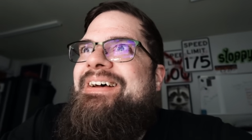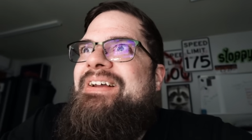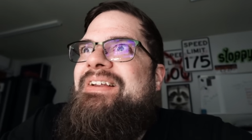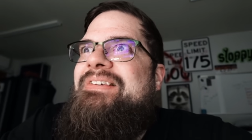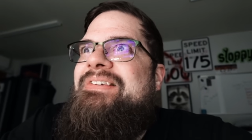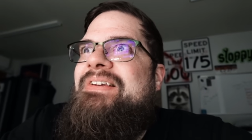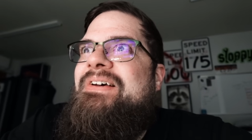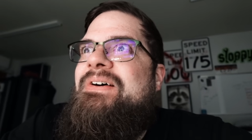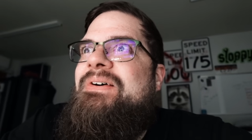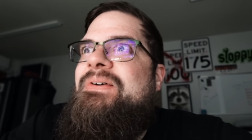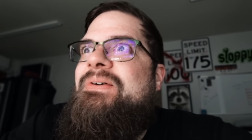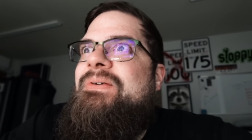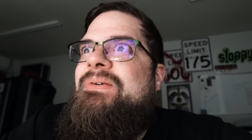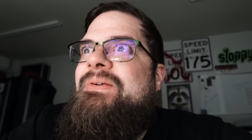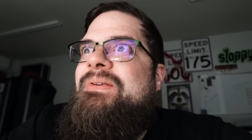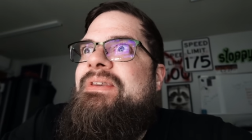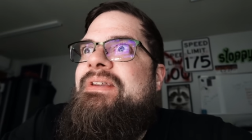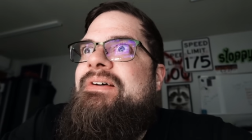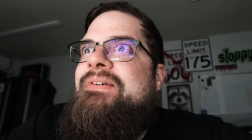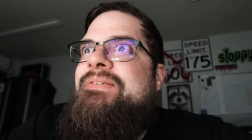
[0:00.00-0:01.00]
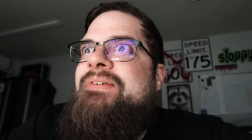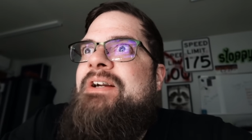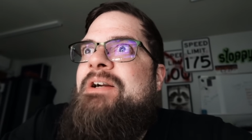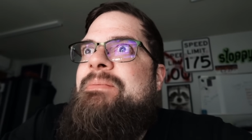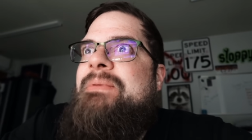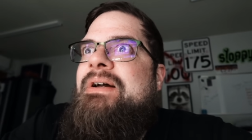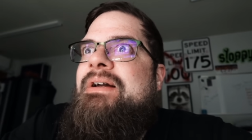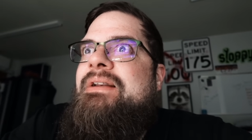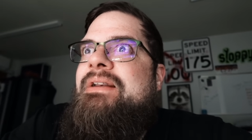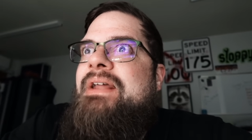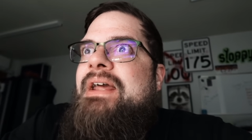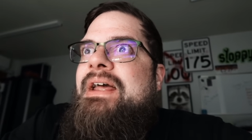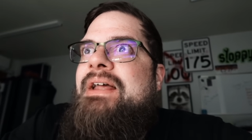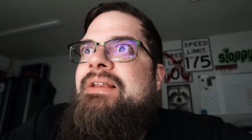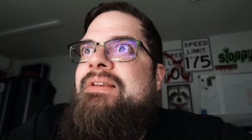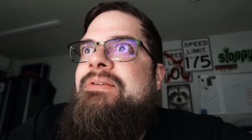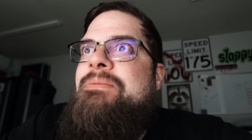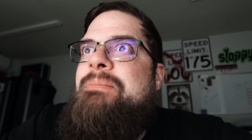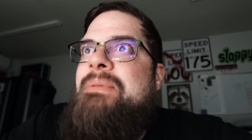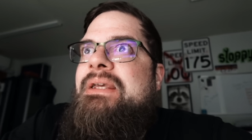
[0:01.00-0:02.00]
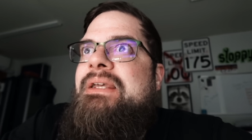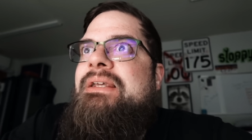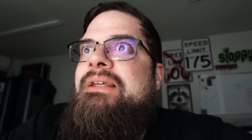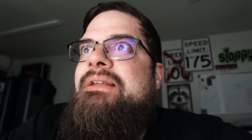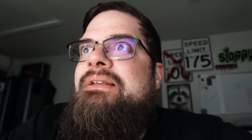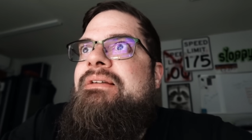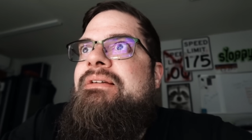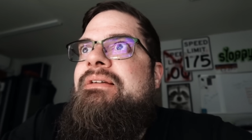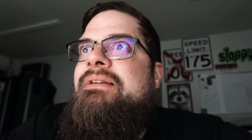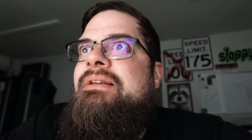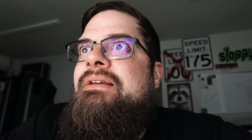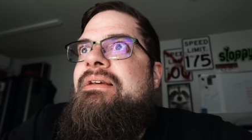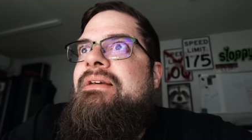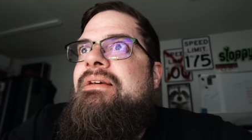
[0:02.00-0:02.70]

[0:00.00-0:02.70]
So the Fairmont has been